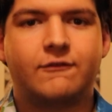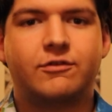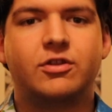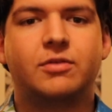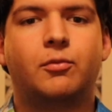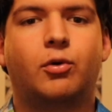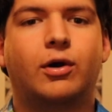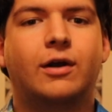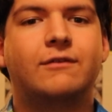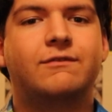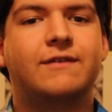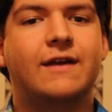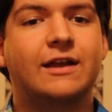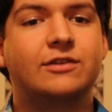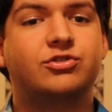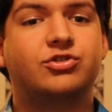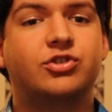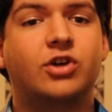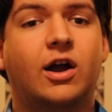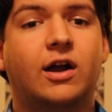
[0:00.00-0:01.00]
For the more
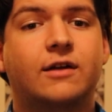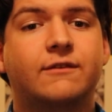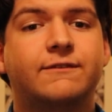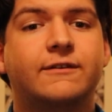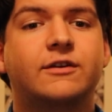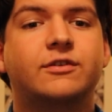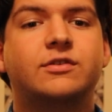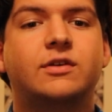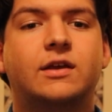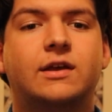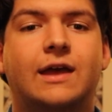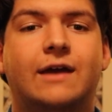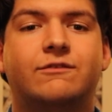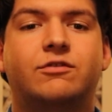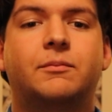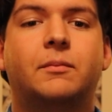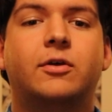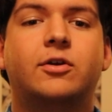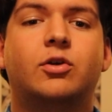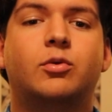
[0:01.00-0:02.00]
advanced geographers,
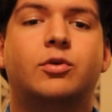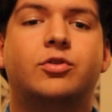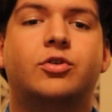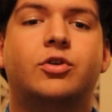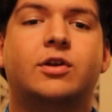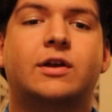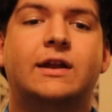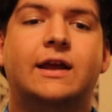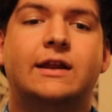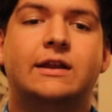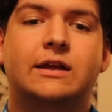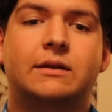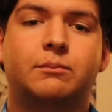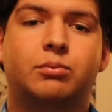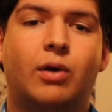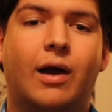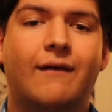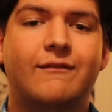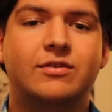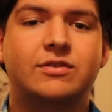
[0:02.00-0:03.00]
get familiar with your
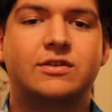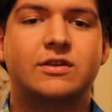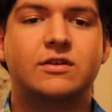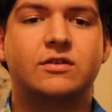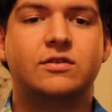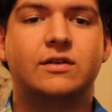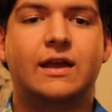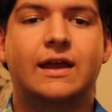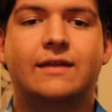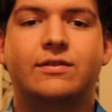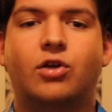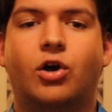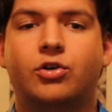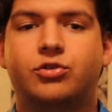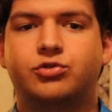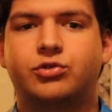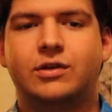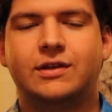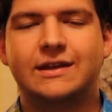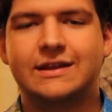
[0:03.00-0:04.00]
Canadian provinces and the
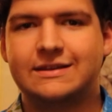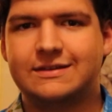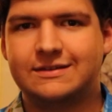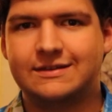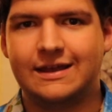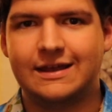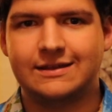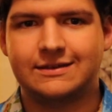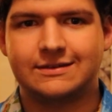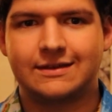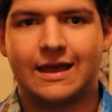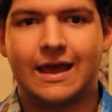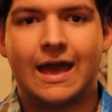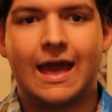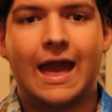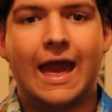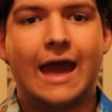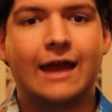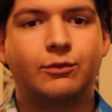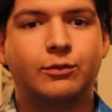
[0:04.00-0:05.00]
Australian states,
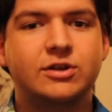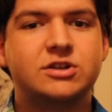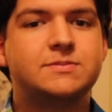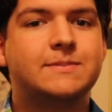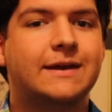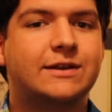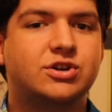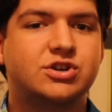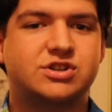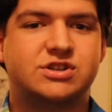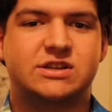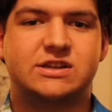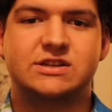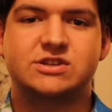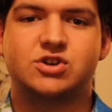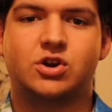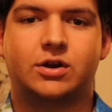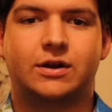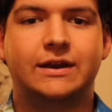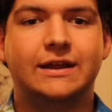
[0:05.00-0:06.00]
and which major
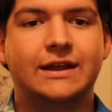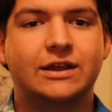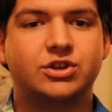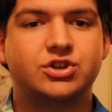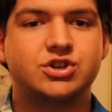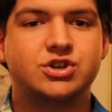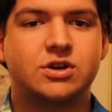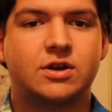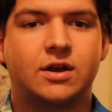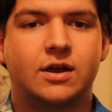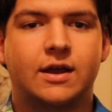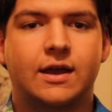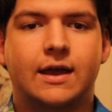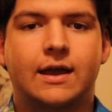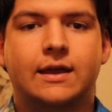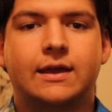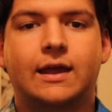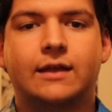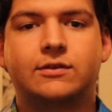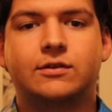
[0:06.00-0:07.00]
cities are in each.
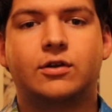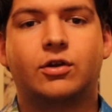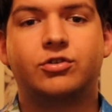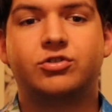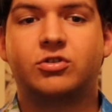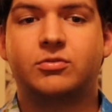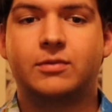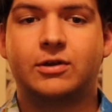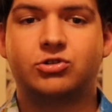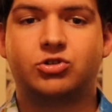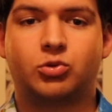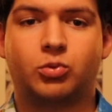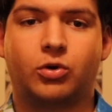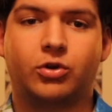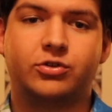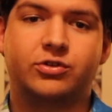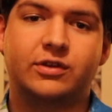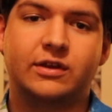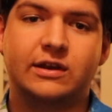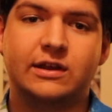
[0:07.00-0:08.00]
Get to know some major
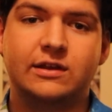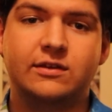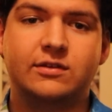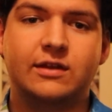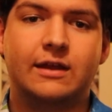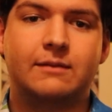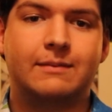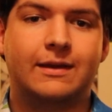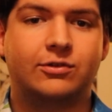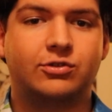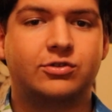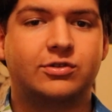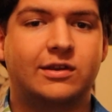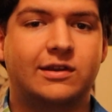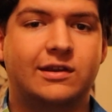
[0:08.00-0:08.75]
world cities and major